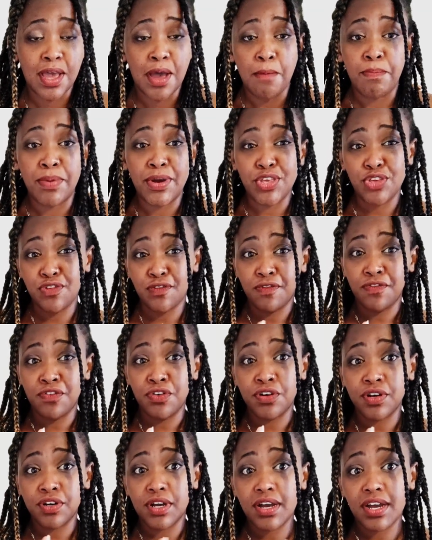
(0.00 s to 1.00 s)
but you've
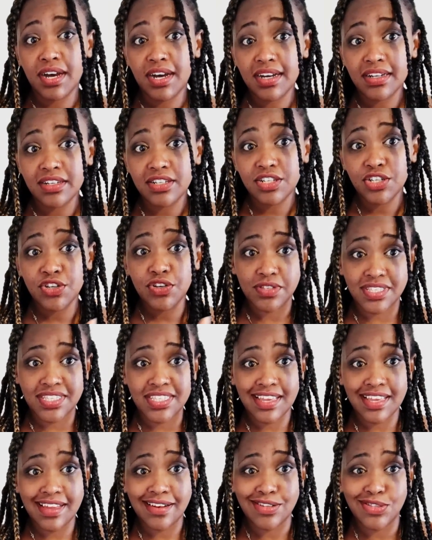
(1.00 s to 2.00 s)
not cut your
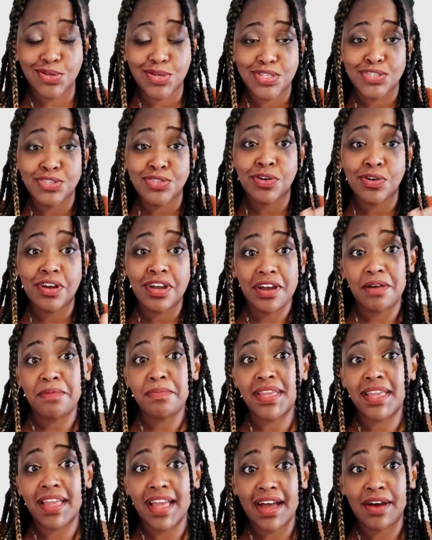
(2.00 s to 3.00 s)
skin, so it's not
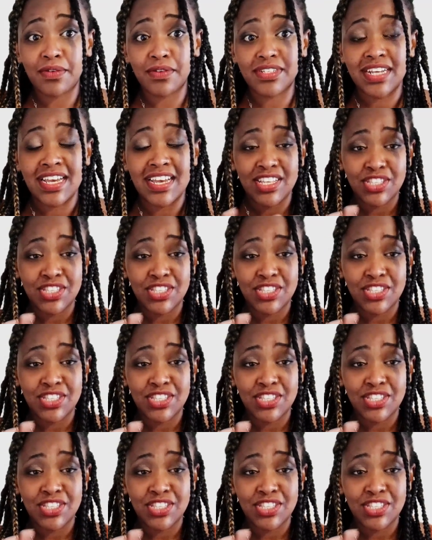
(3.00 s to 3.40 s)
coming out,